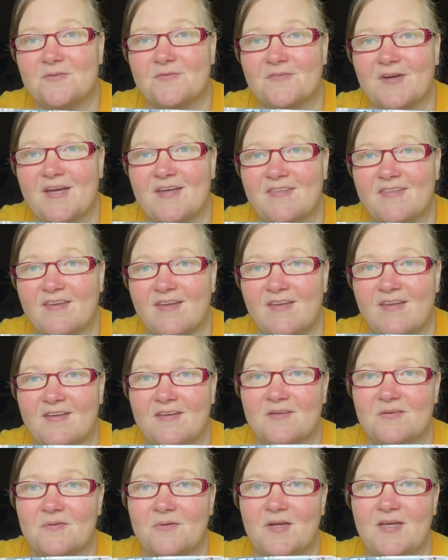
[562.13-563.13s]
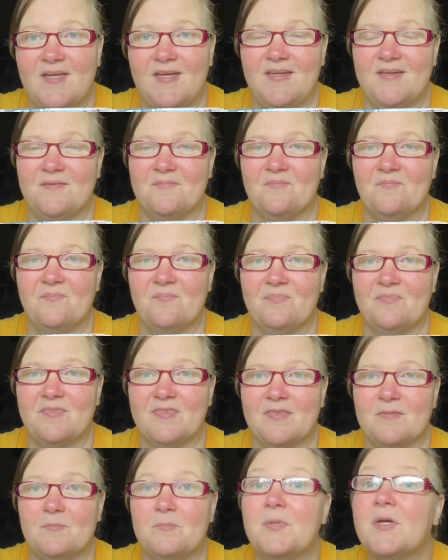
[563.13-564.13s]
the right thing, okay?
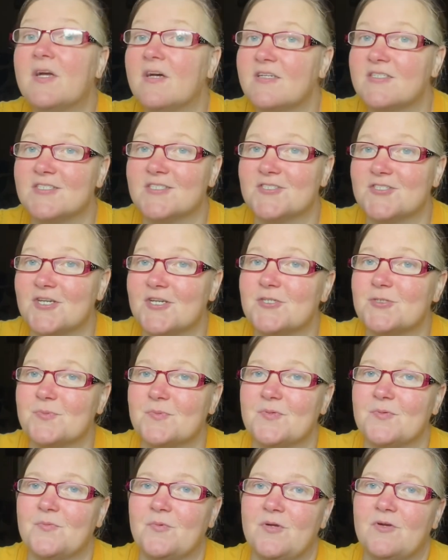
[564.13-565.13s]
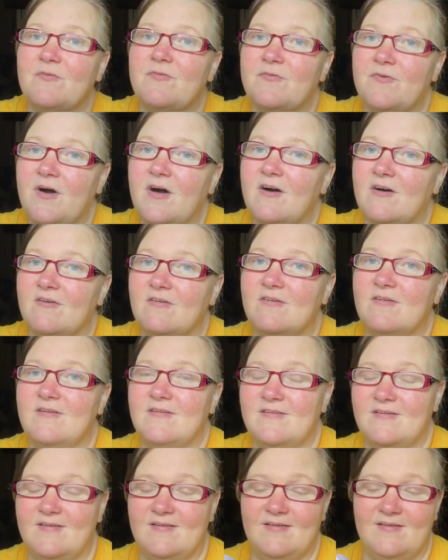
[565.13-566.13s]
Because judgment will fall.
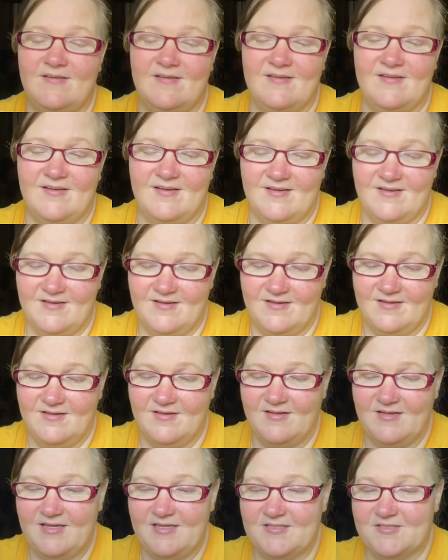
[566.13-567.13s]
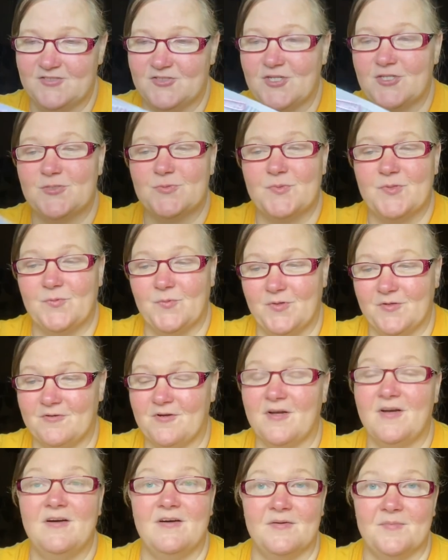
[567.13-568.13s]
Judgment will
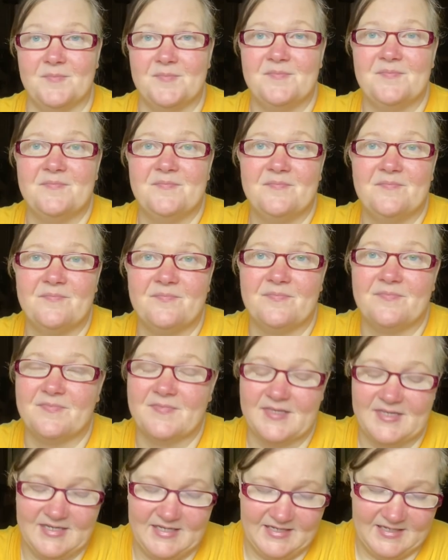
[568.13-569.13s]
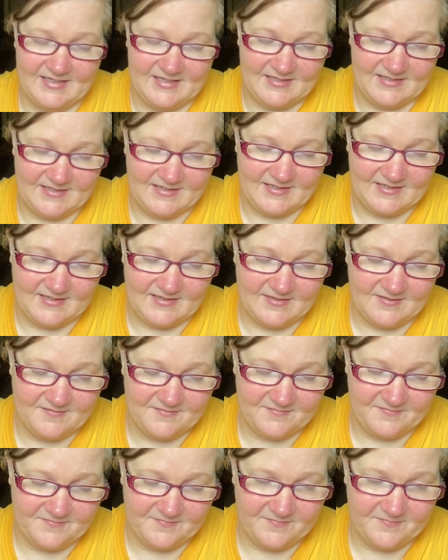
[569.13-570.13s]
come, and
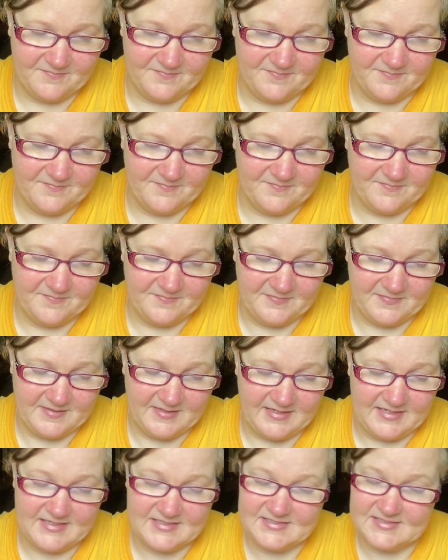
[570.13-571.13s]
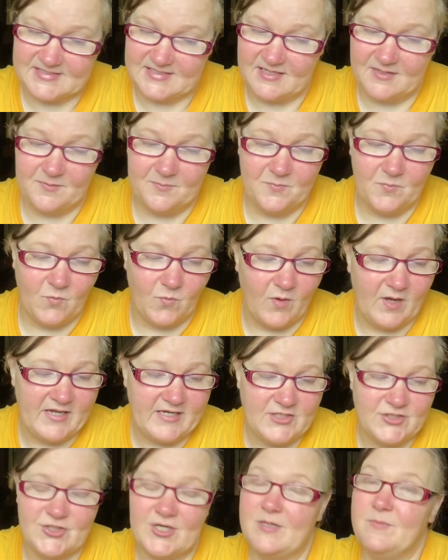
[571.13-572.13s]
in some way,
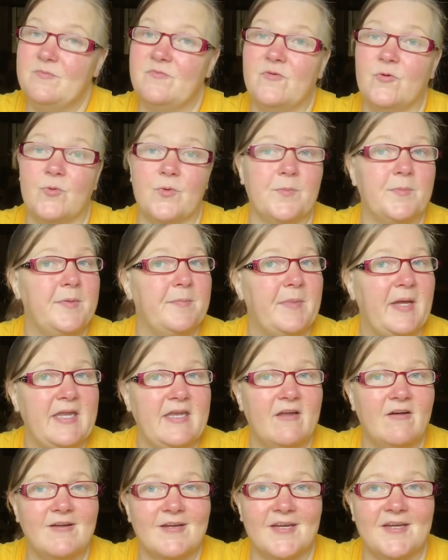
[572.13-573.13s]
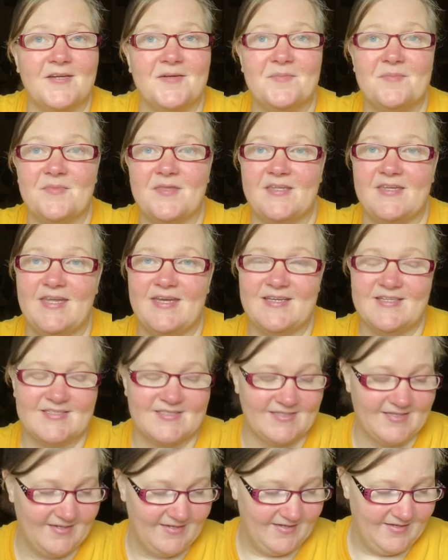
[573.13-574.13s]
shape, form, it may not come the next